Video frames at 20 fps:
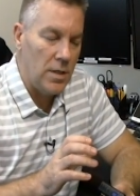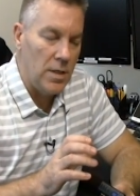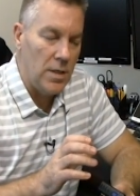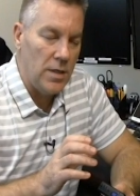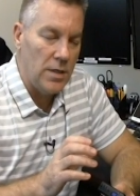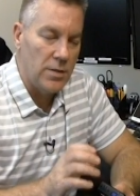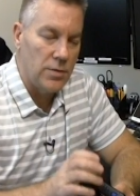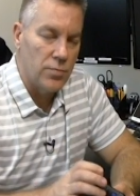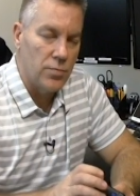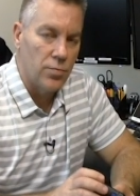
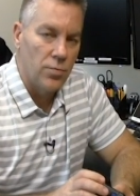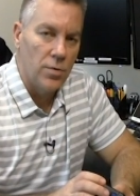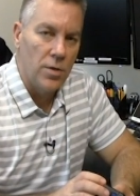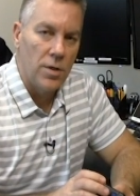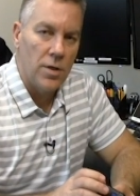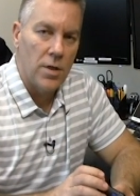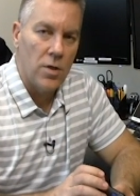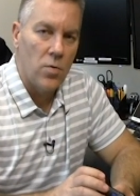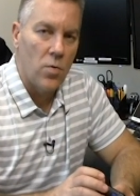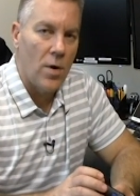is
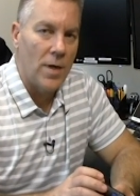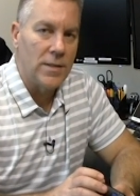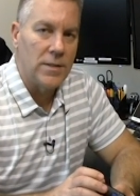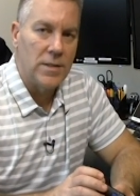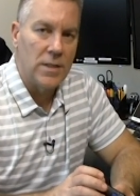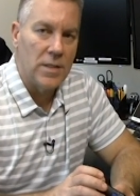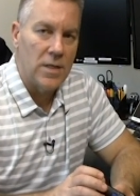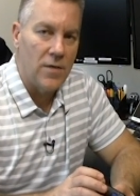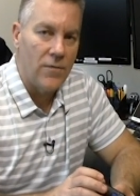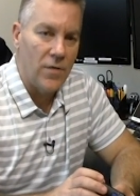really quite
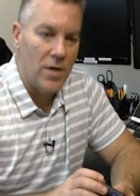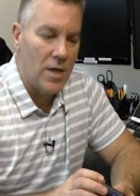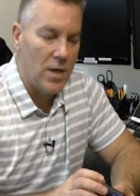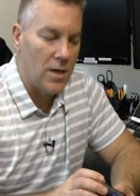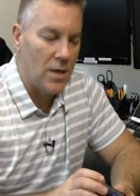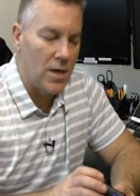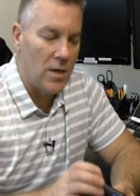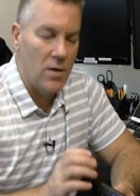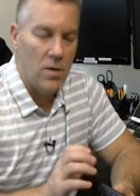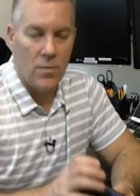
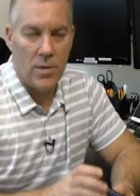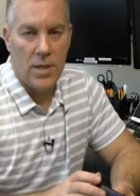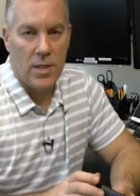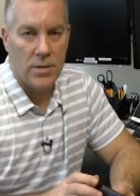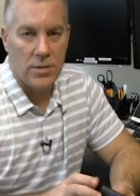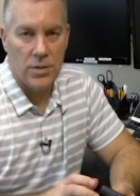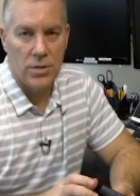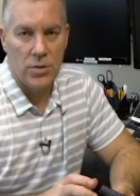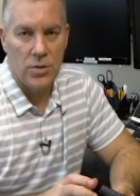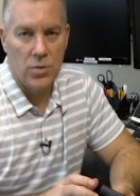significant and nobody
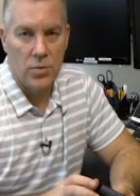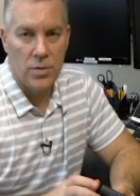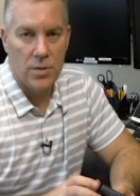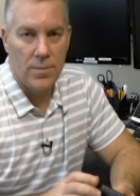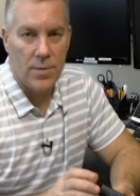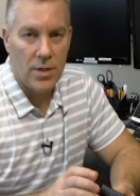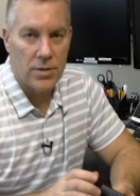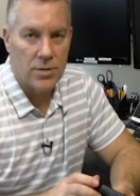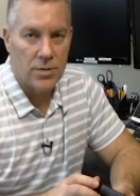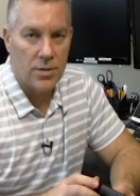else is doing
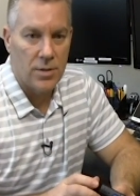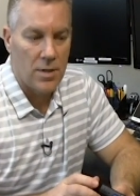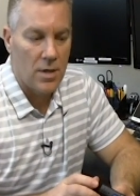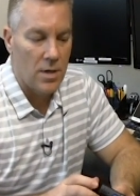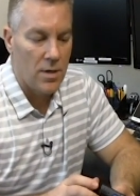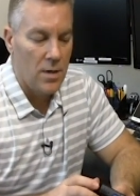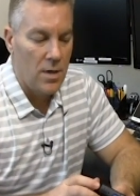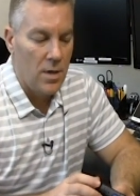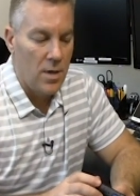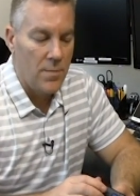the buzzer in
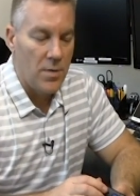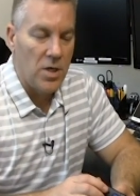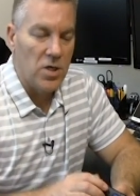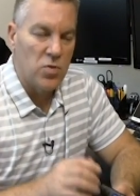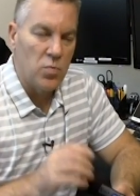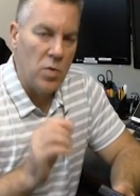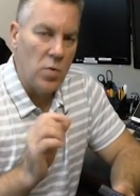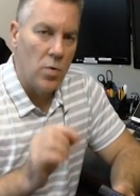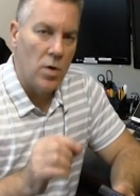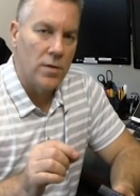there
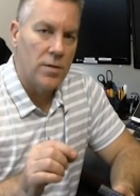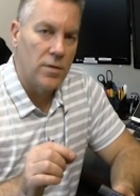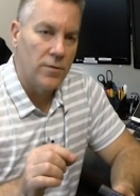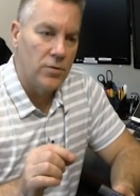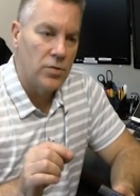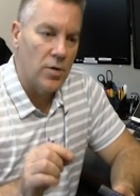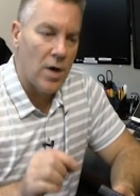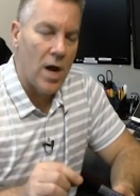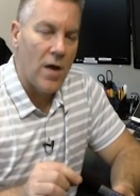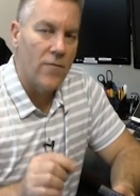because we want the
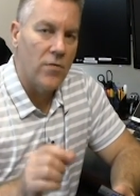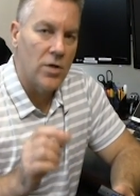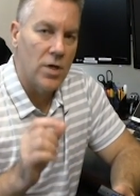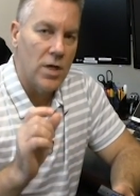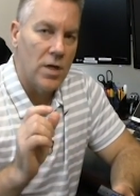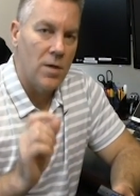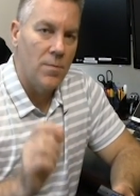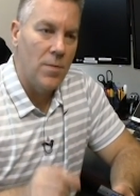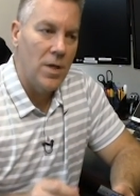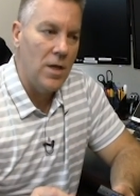driver to
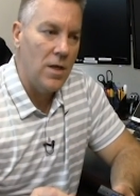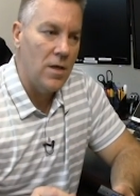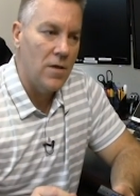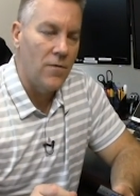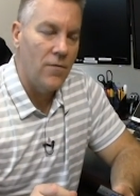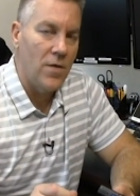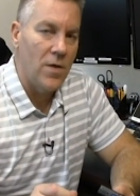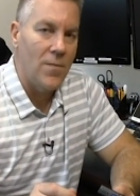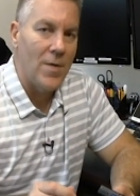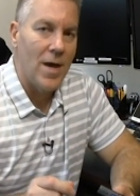get
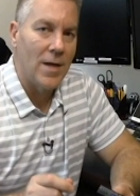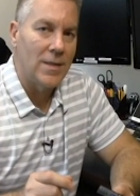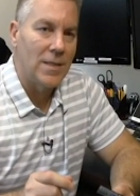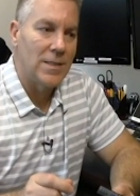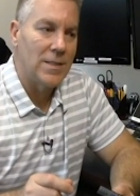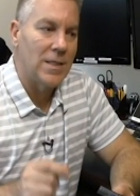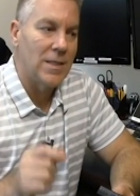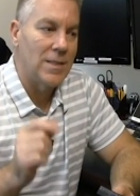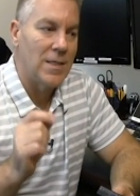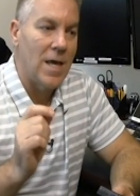immediate feedback
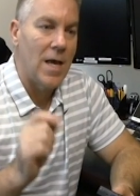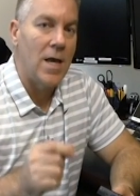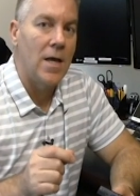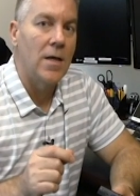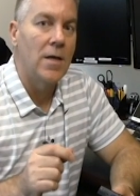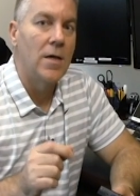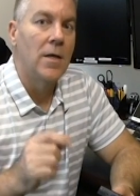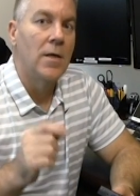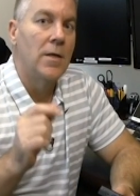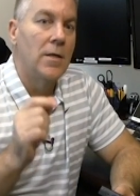that says,
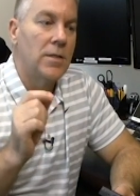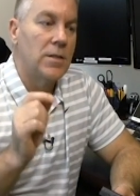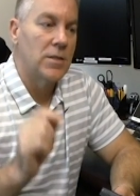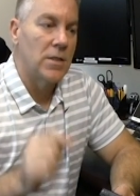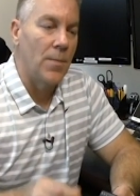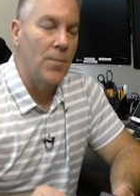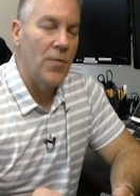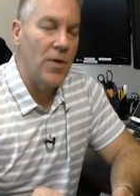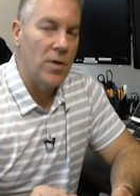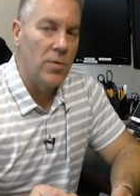hey,
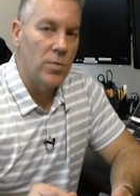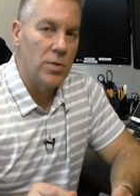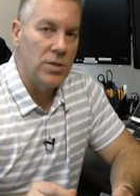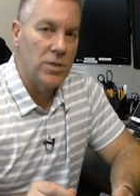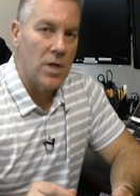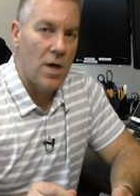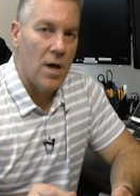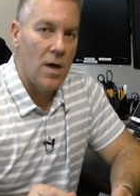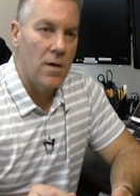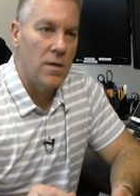something was
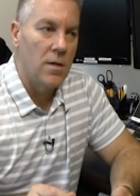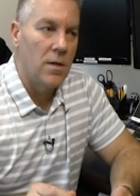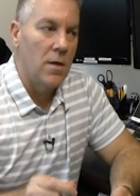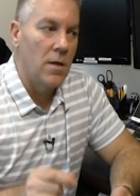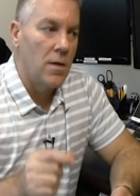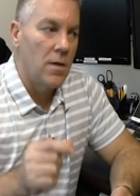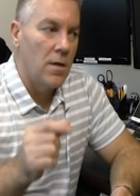done